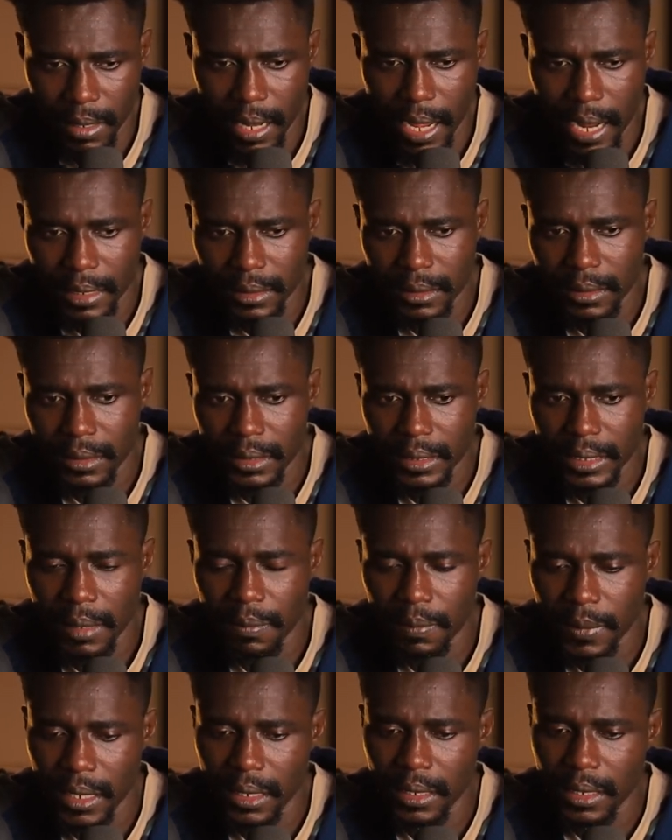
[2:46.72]
had
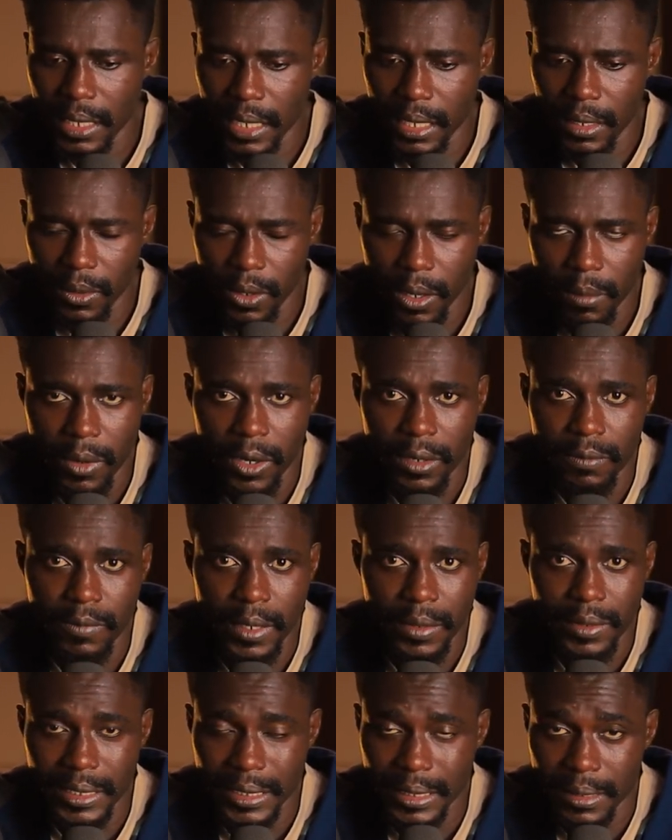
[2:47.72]
something in common,
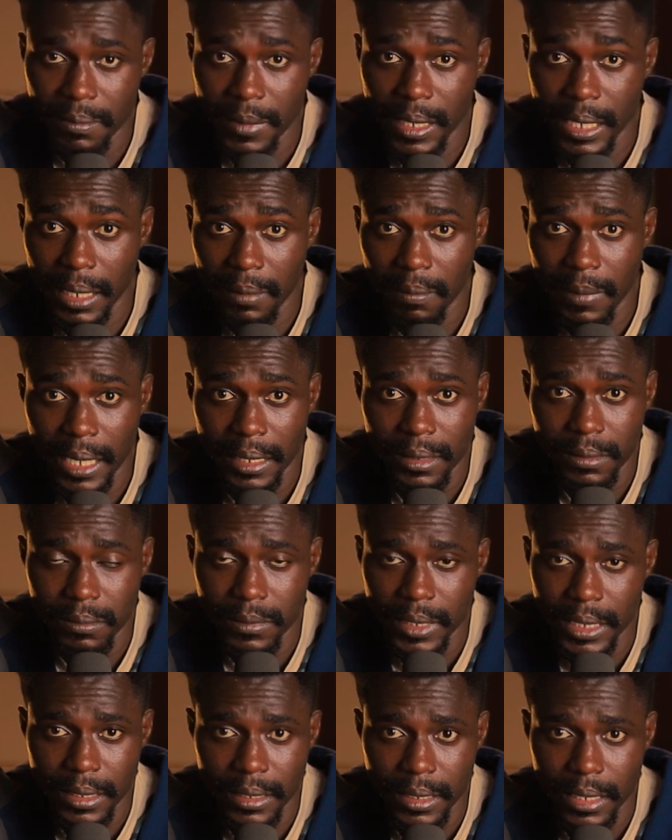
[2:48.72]
very similar, but
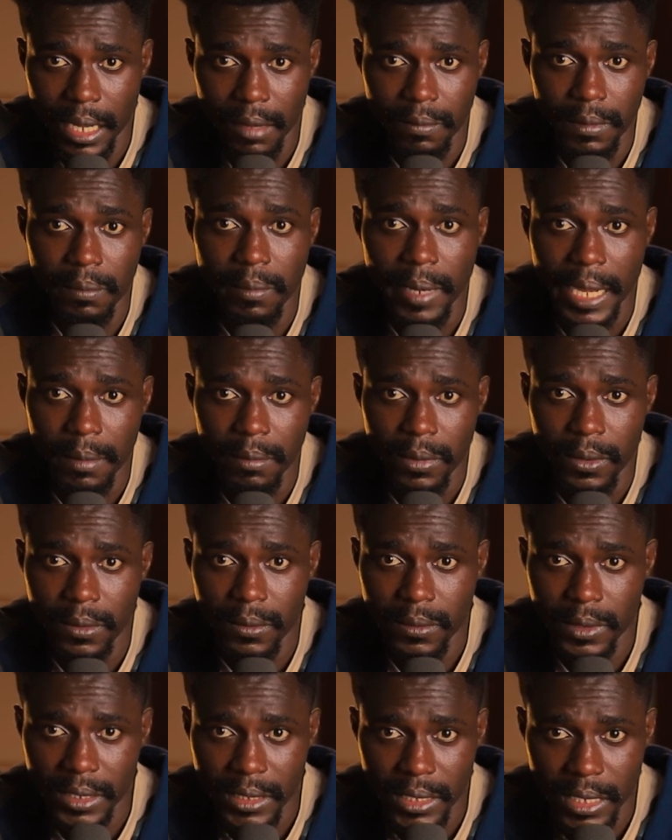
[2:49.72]
they didn't have a
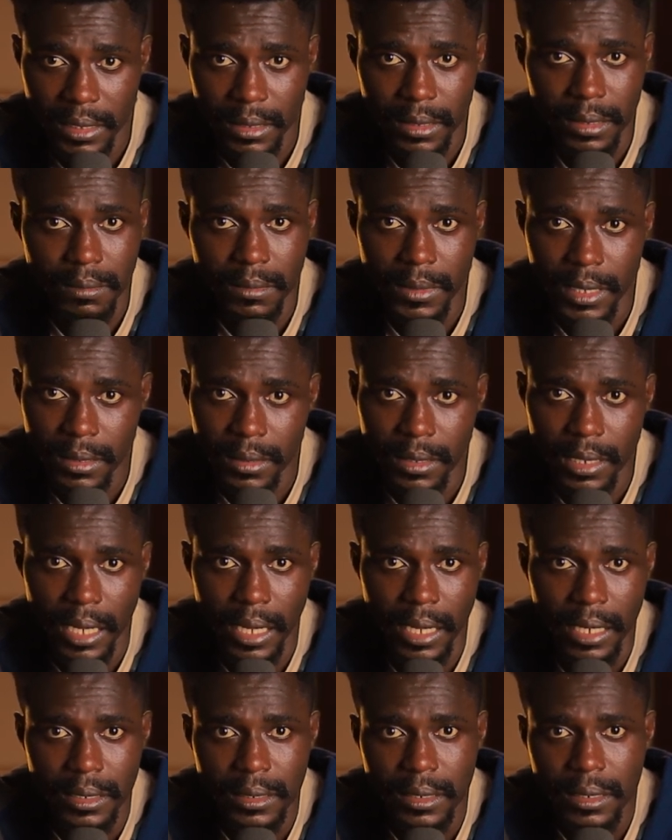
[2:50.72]
Bible. They just did
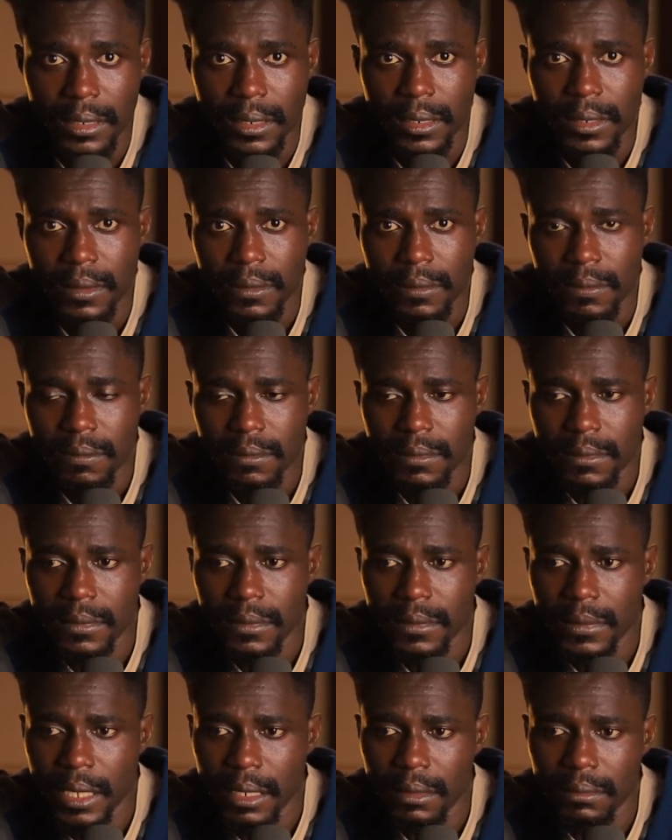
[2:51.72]
that.
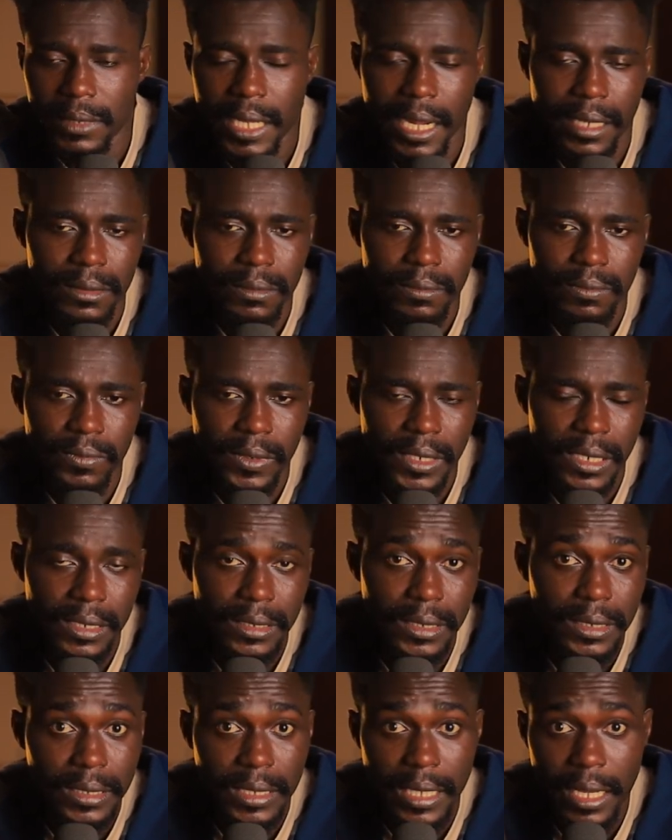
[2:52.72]
And that
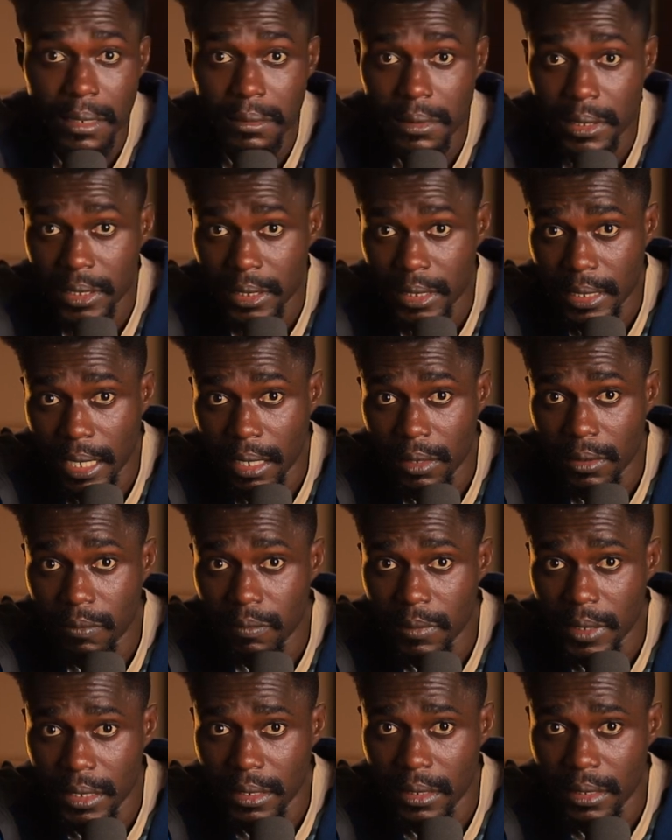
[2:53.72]
really scared the shit out
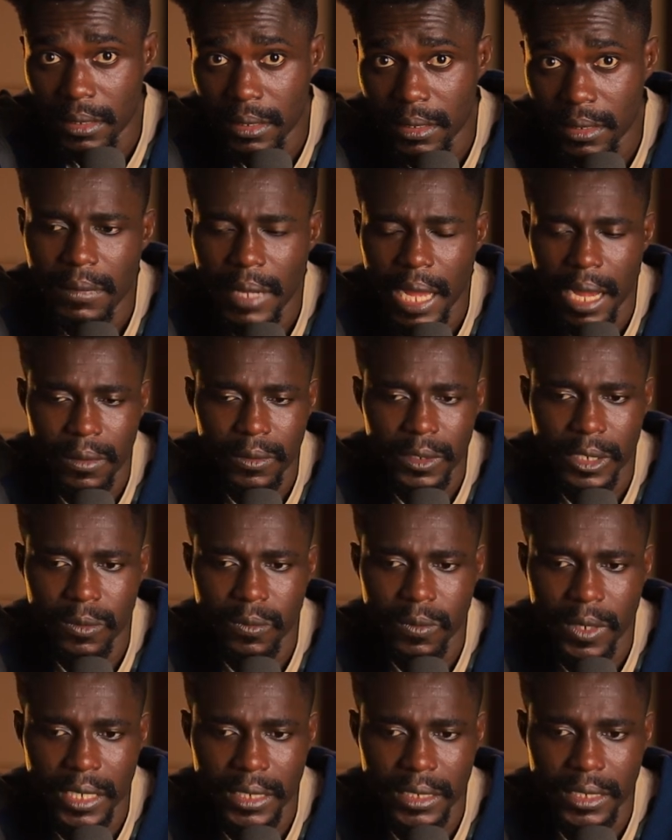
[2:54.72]
of me, how they
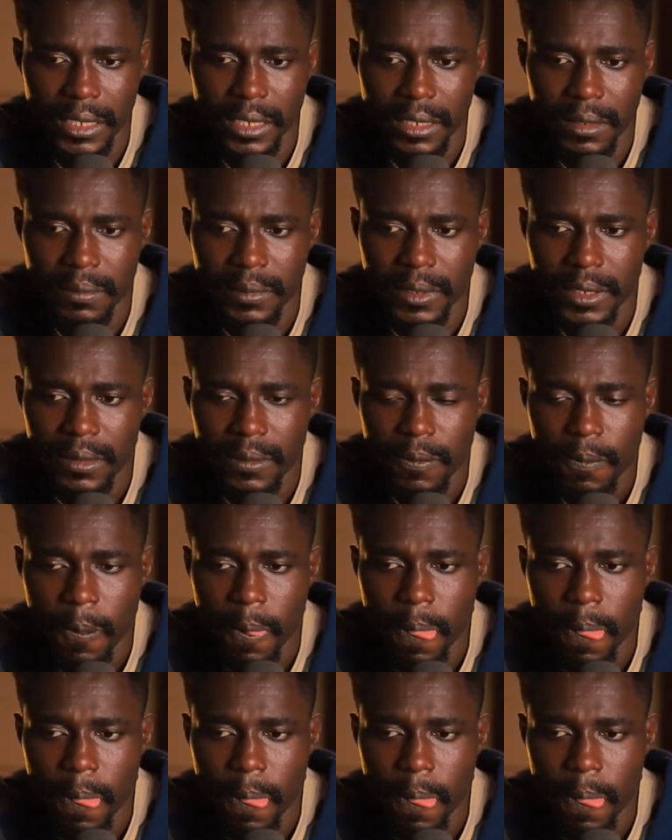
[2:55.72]
worshipped.